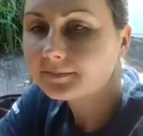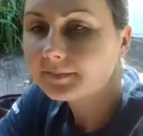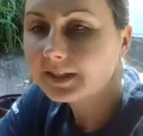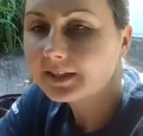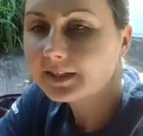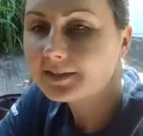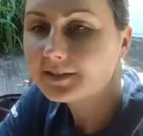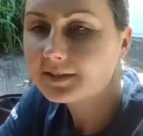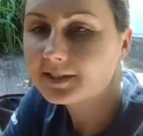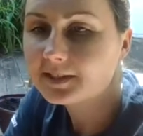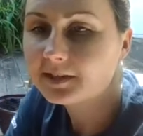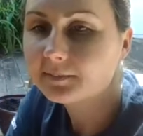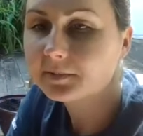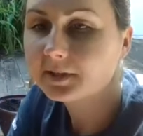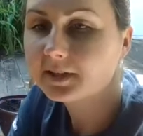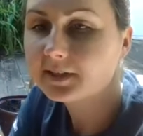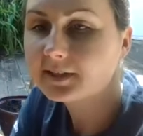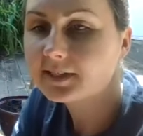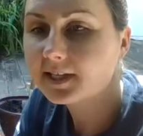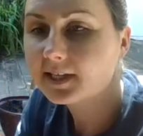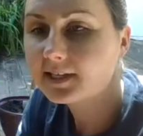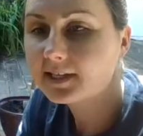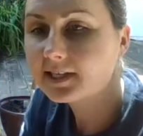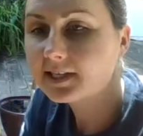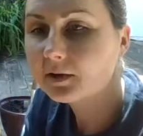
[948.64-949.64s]
So somebody
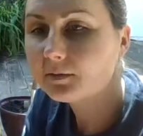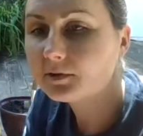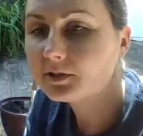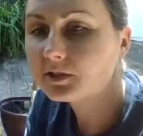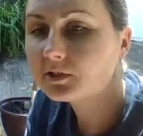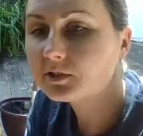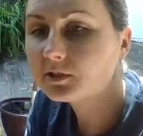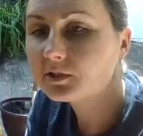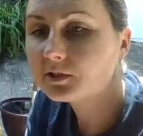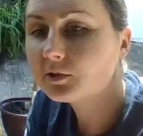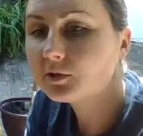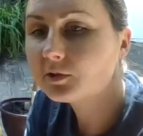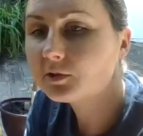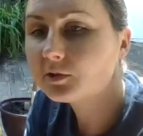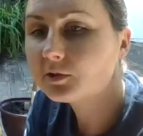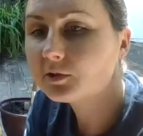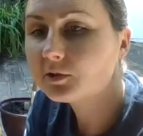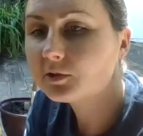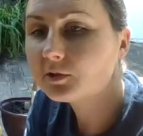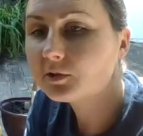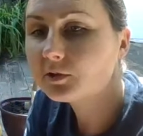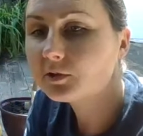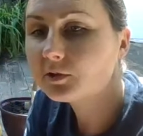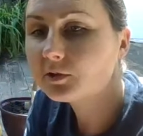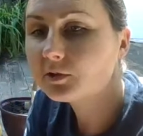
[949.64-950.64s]
says, I was
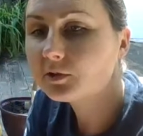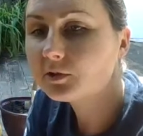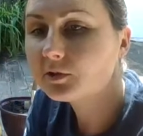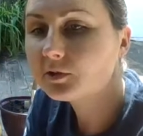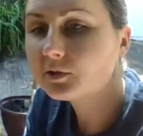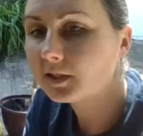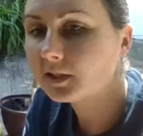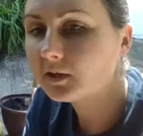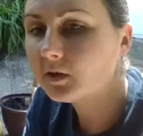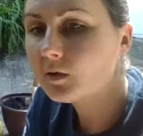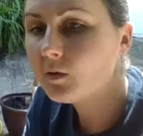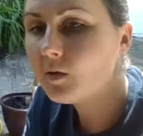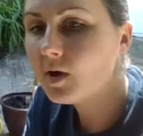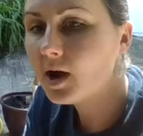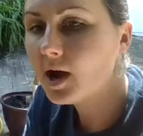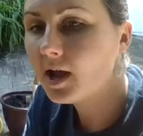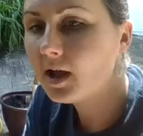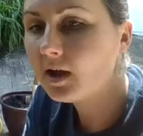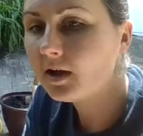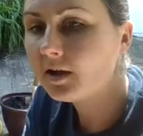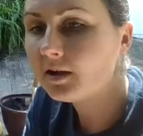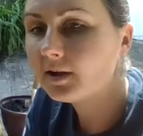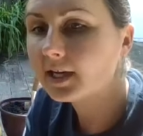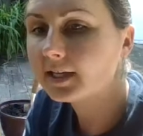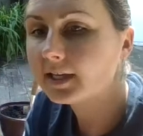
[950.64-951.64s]
growing tomatoes for a little
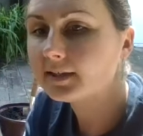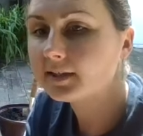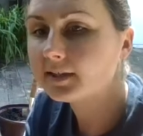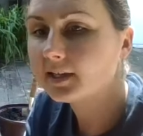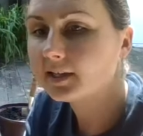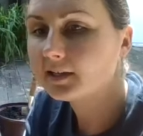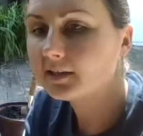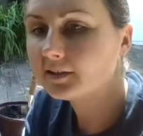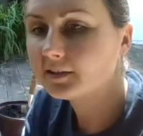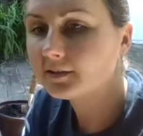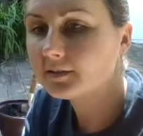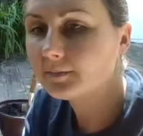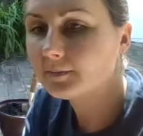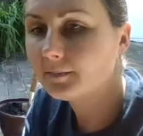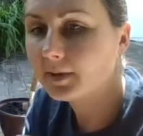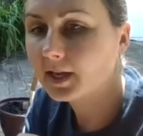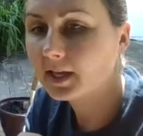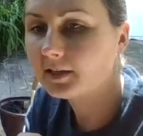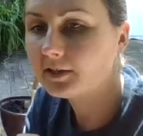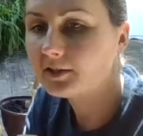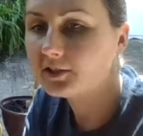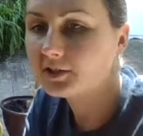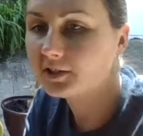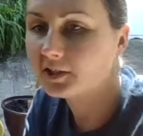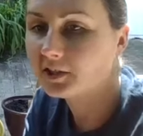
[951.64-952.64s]
while, and then I couldn't
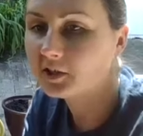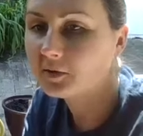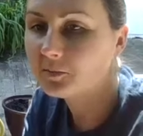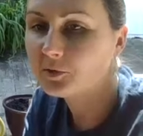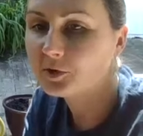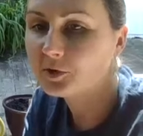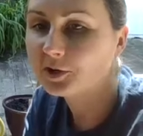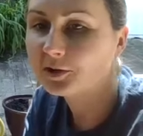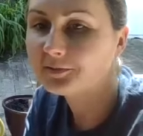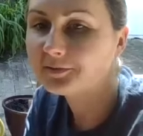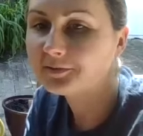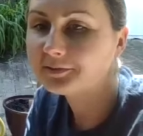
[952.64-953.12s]
manage it anymore.